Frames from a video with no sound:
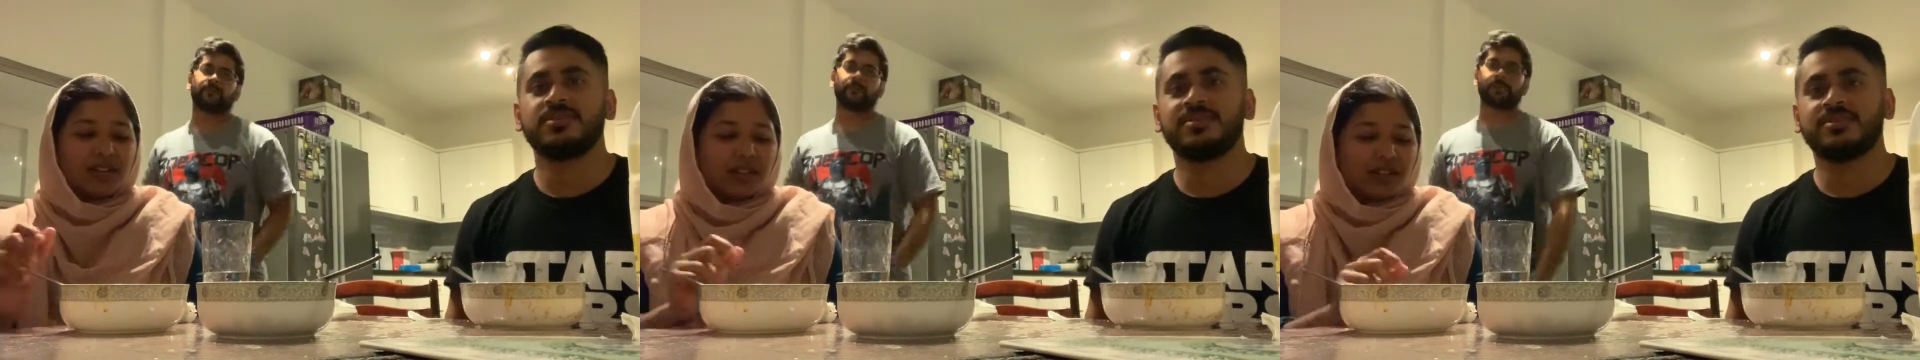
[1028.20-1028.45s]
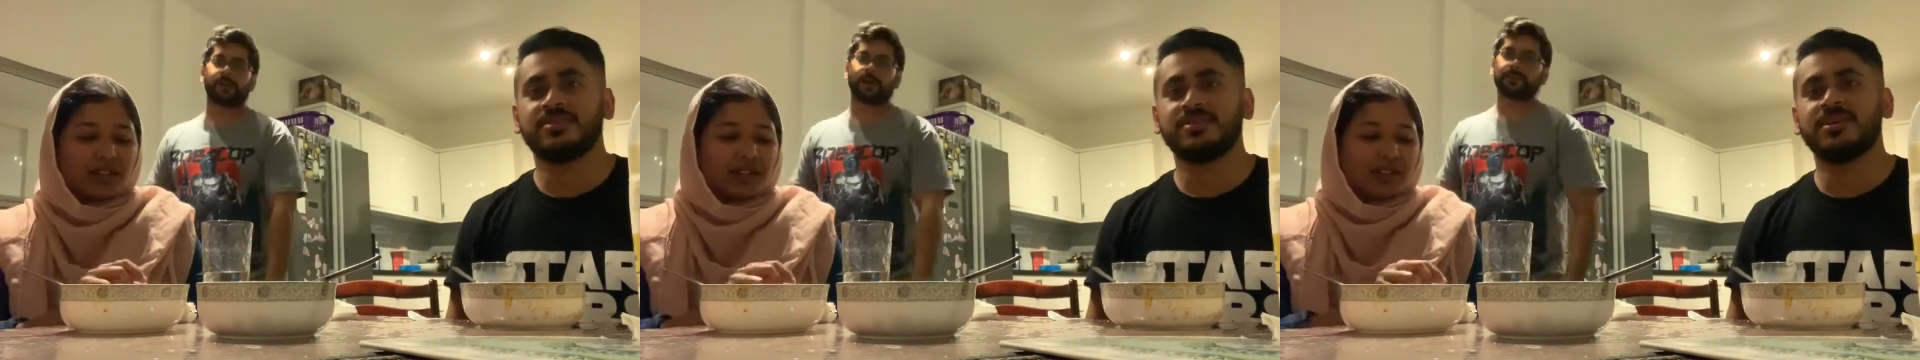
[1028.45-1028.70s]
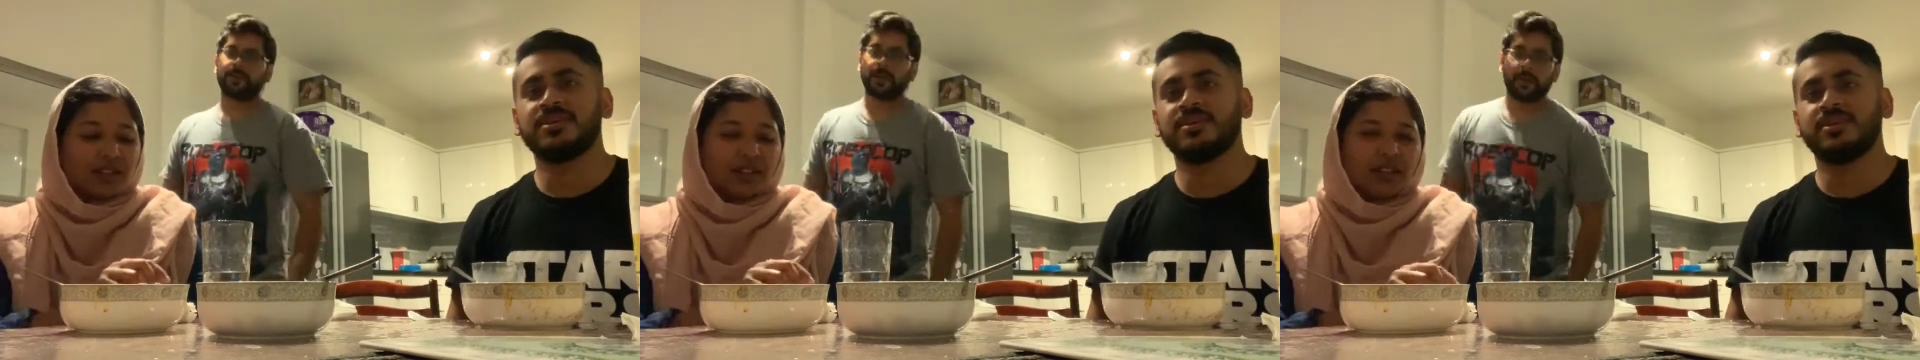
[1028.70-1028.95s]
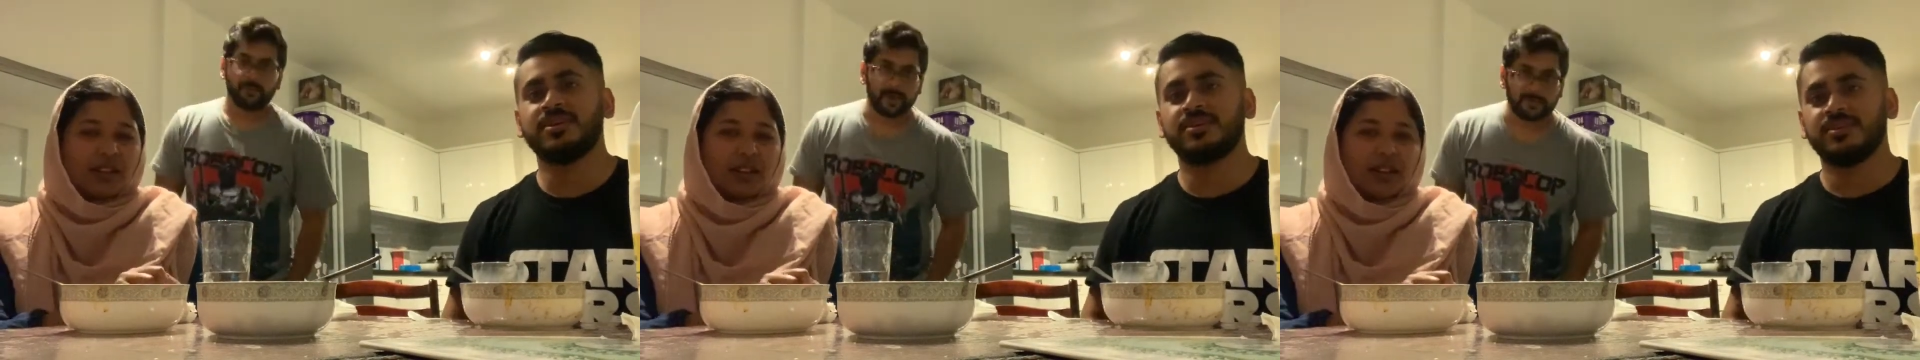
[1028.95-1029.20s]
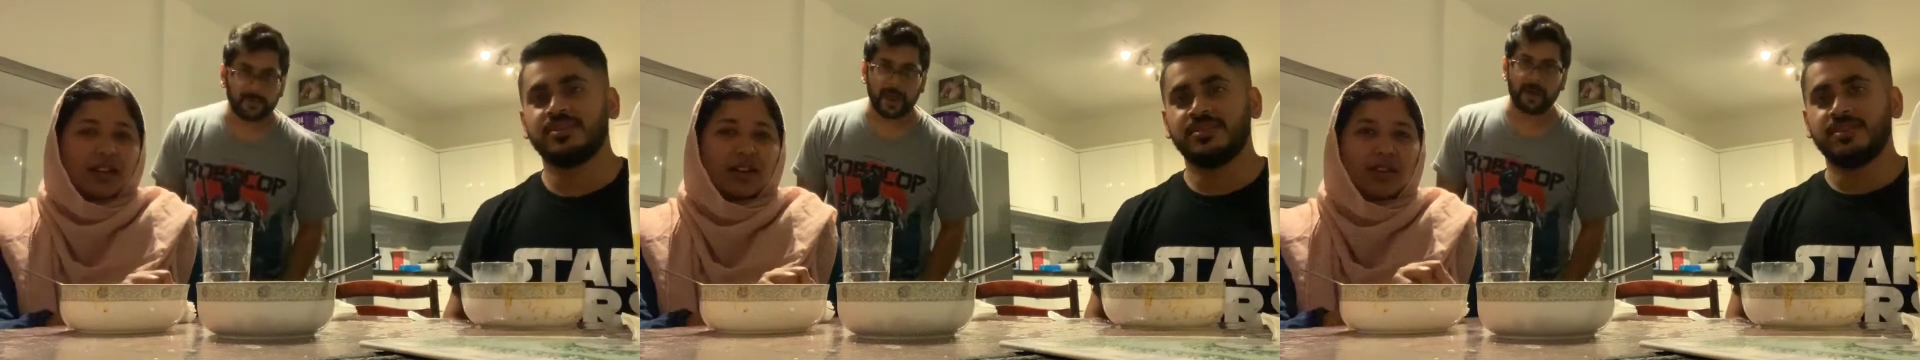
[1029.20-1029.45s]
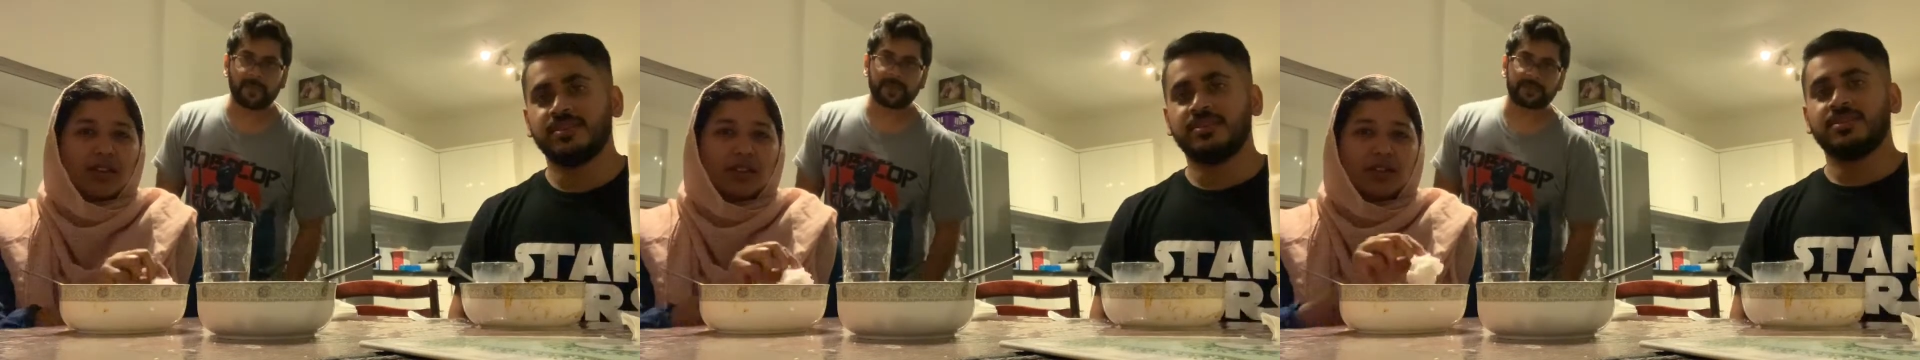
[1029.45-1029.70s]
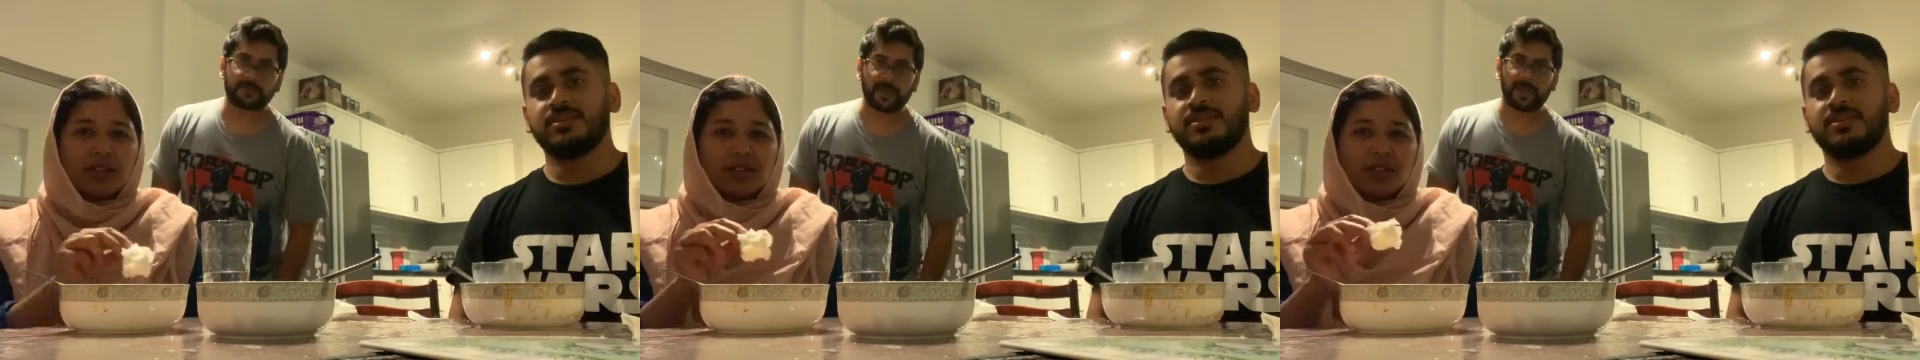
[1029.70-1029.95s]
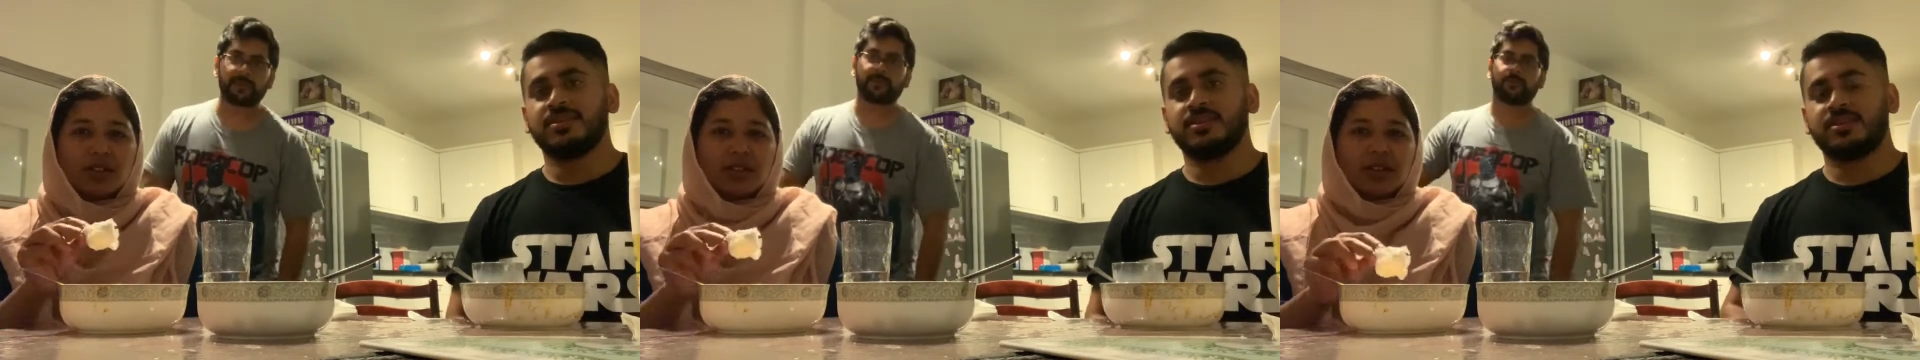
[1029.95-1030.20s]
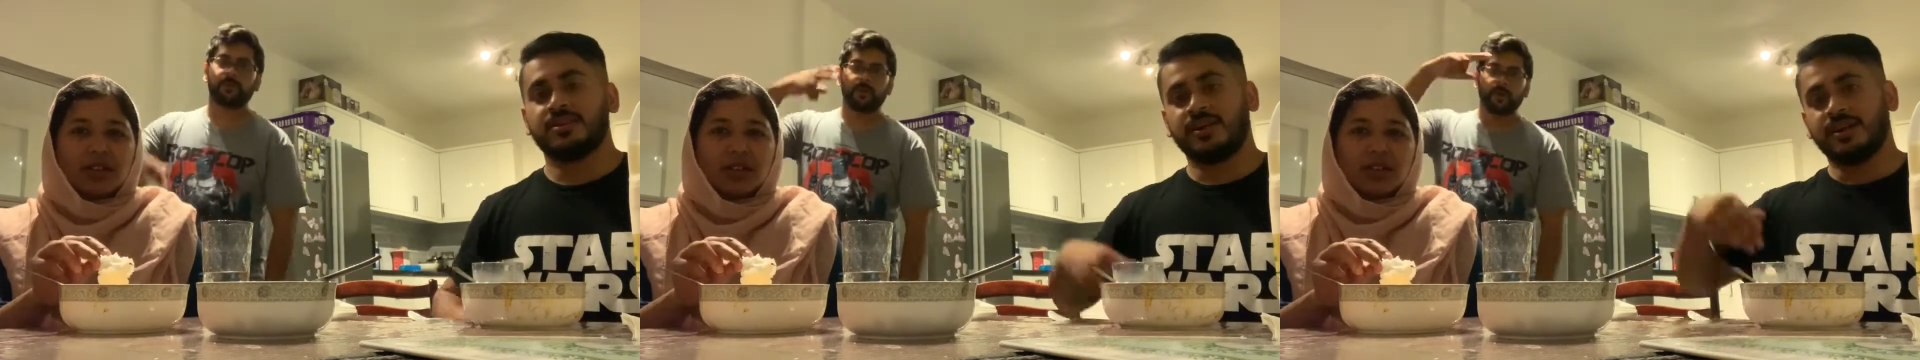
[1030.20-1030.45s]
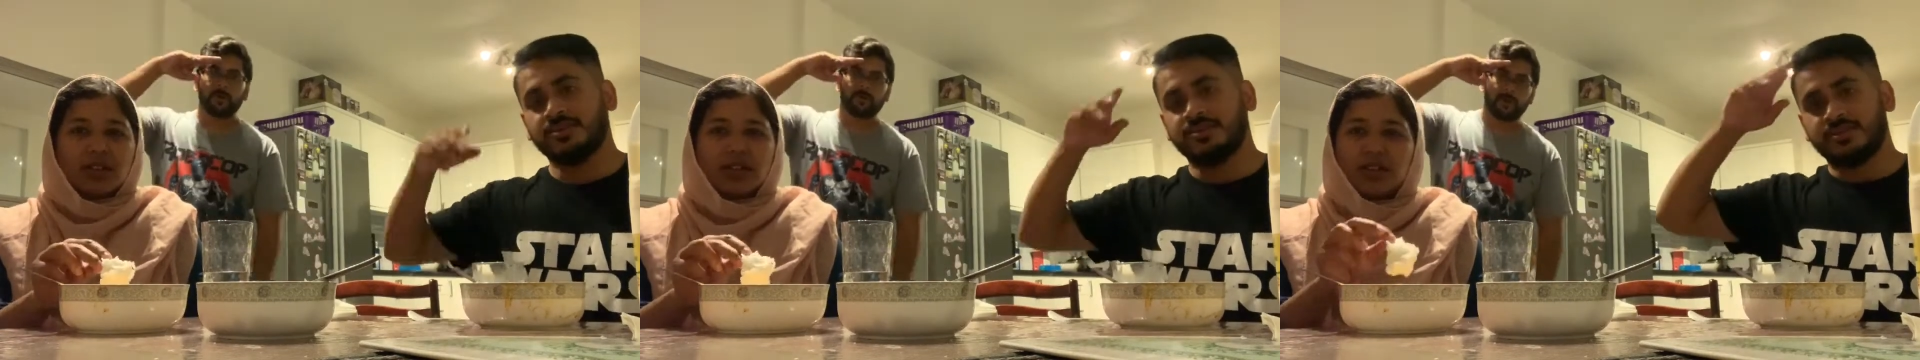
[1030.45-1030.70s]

Speaker 1: for you guys. Yeah. But for now, massive thank you, guys.